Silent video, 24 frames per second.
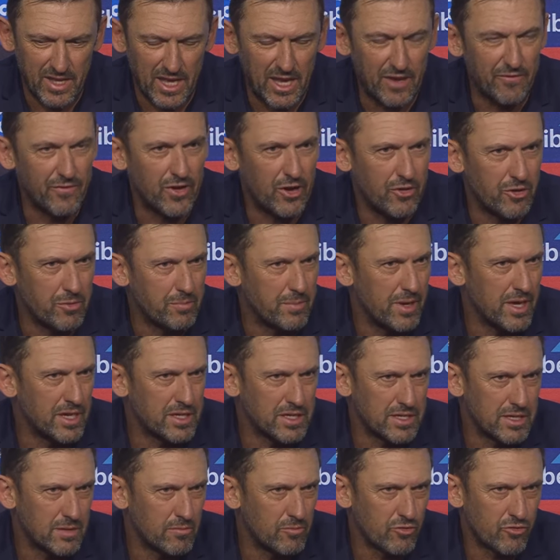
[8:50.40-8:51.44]
very
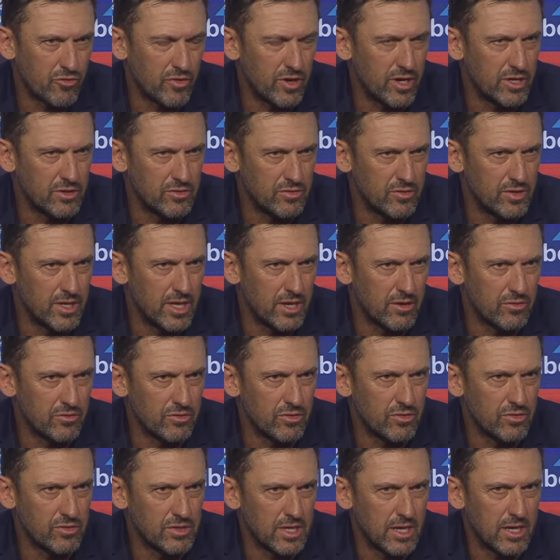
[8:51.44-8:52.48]
best, and we'll try and do that on
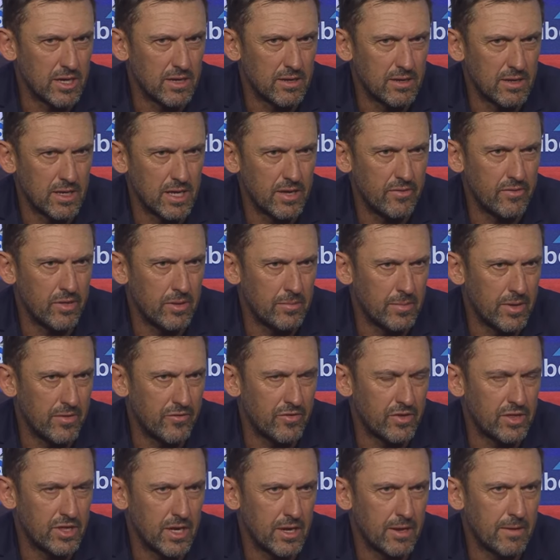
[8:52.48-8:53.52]
Tuesday. Give them
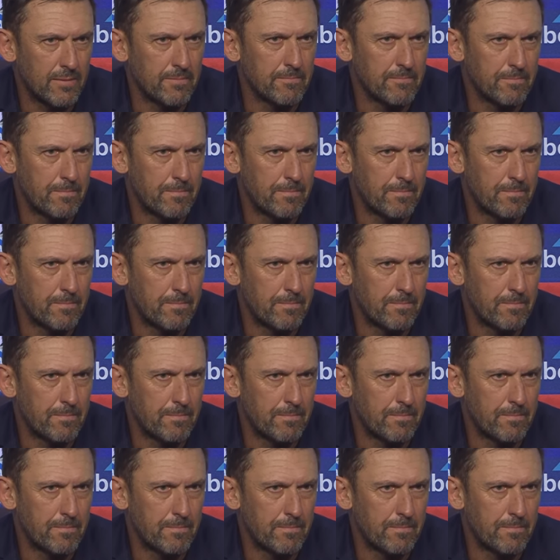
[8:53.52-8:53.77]
everything.